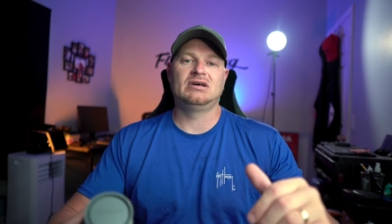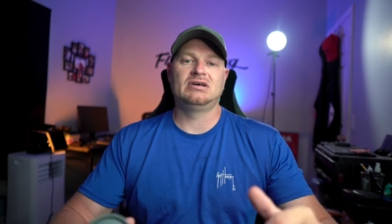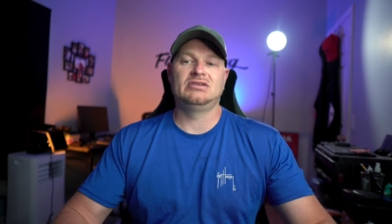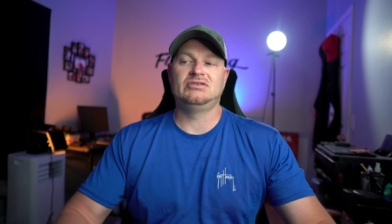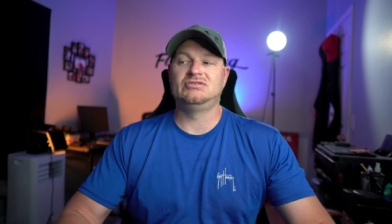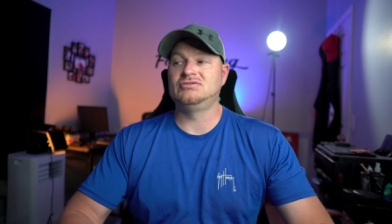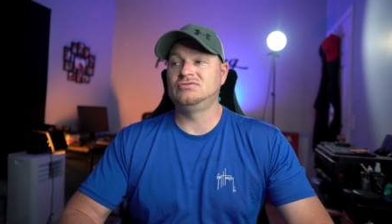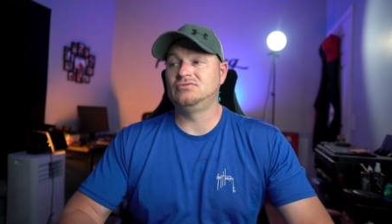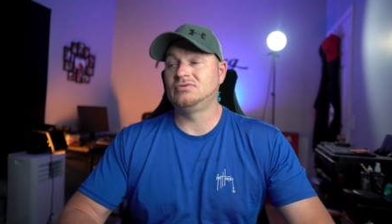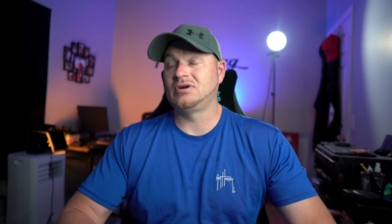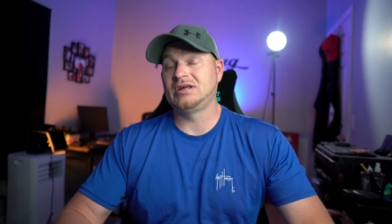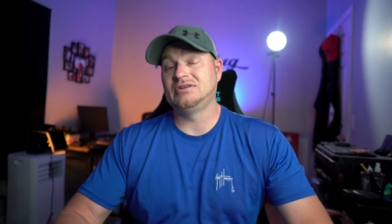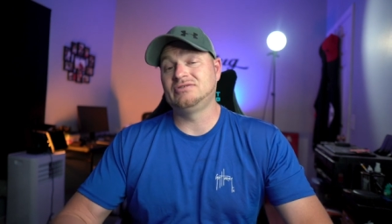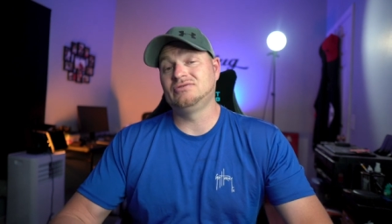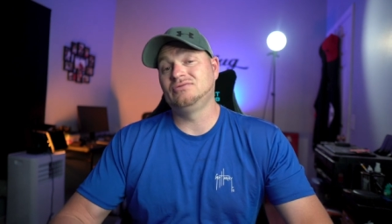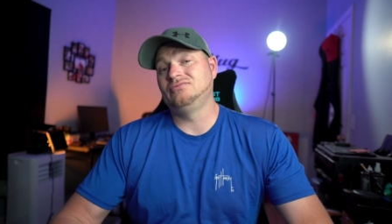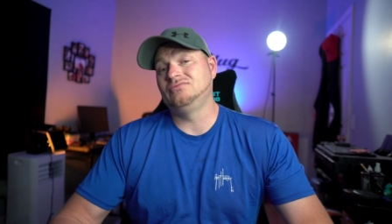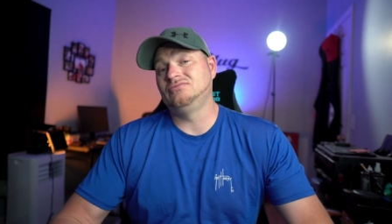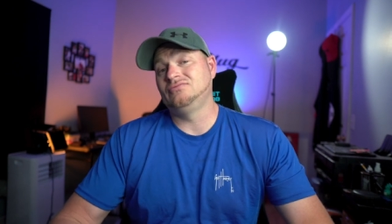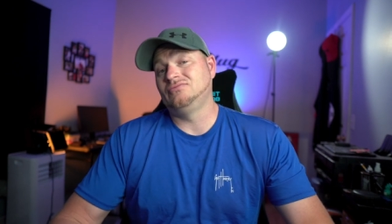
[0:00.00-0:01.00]
do what
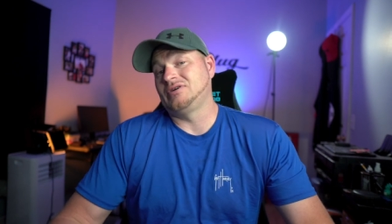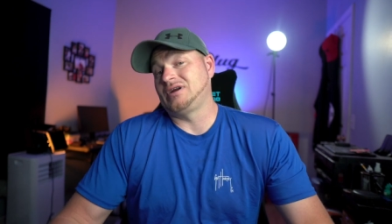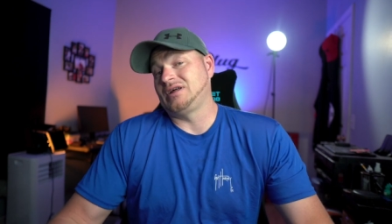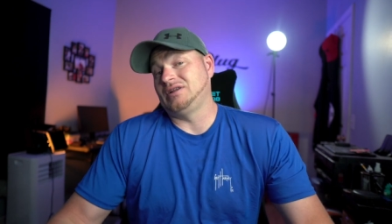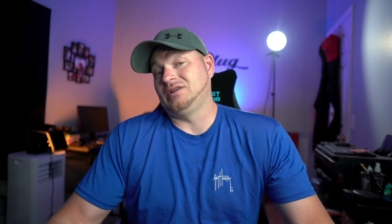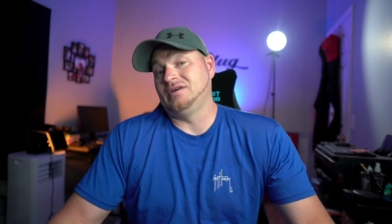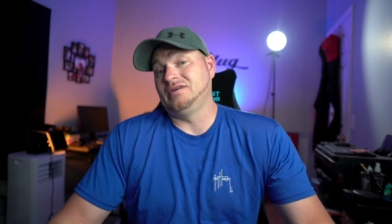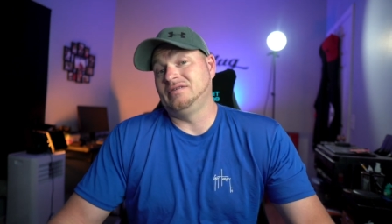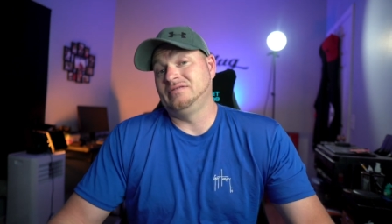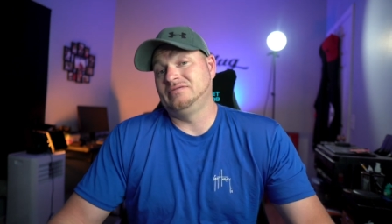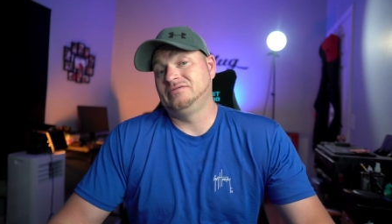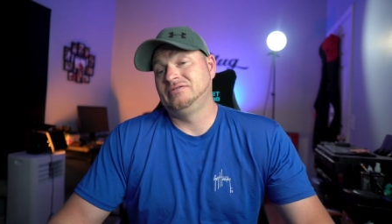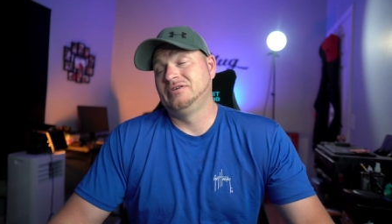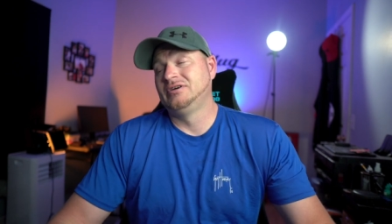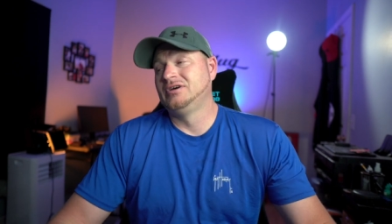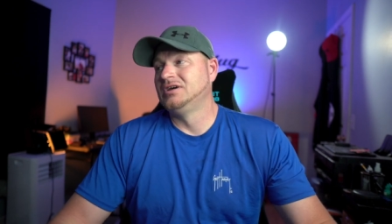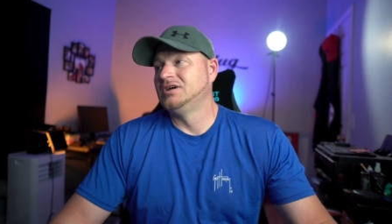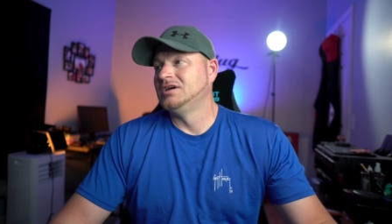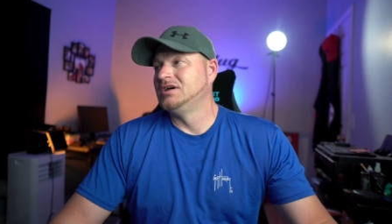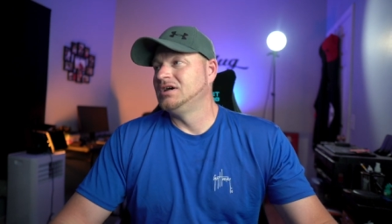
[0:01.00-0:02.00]
I love,
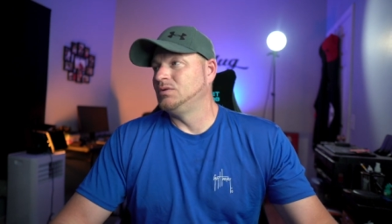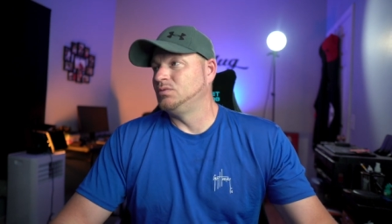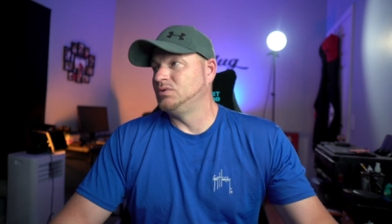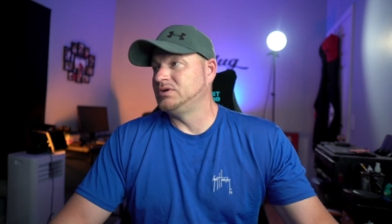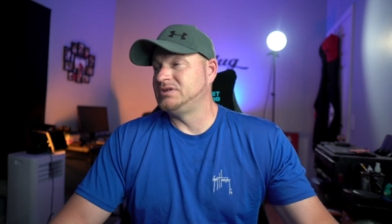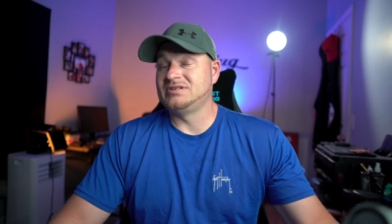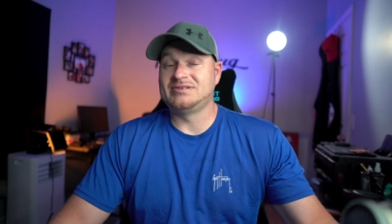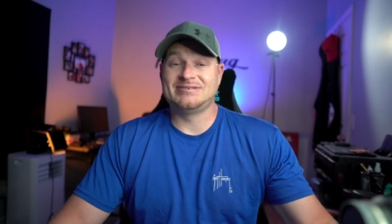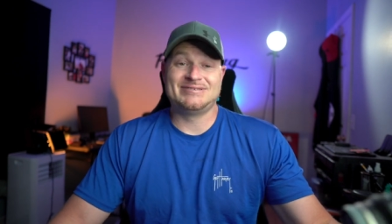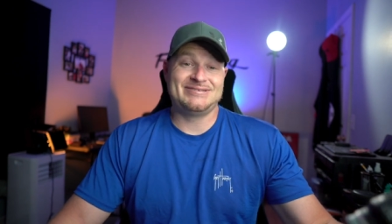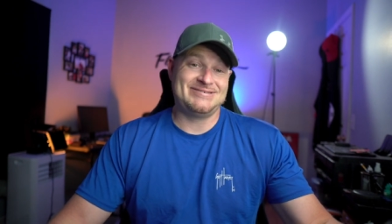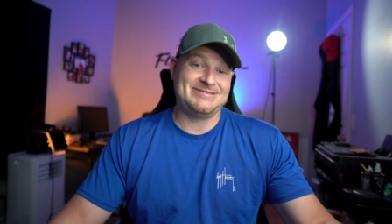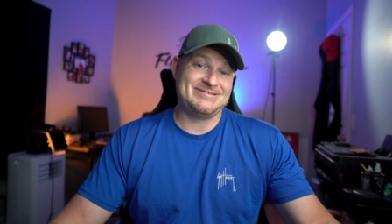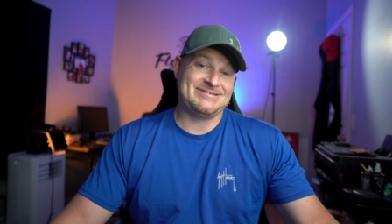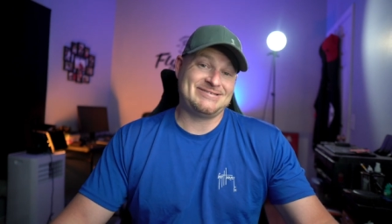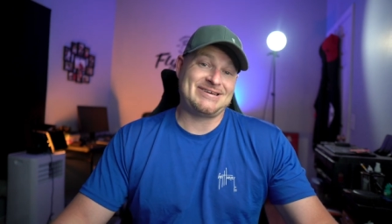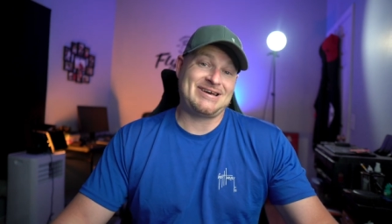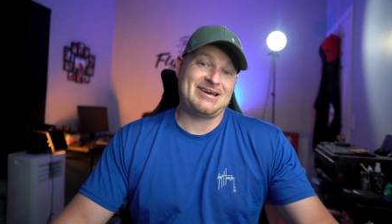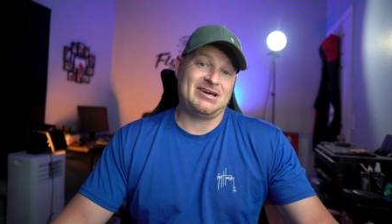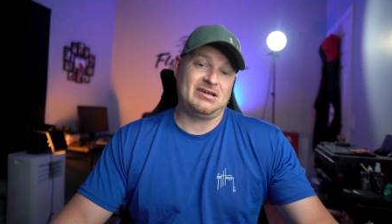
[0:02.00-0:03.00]
which is the
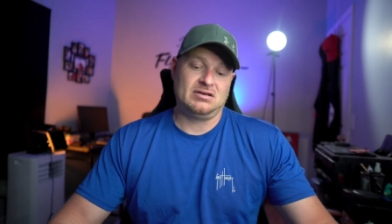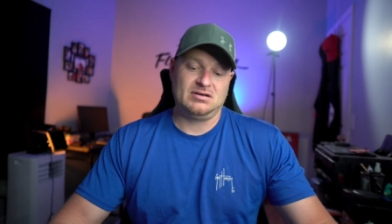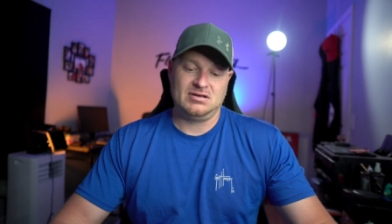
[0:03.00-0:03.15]
design.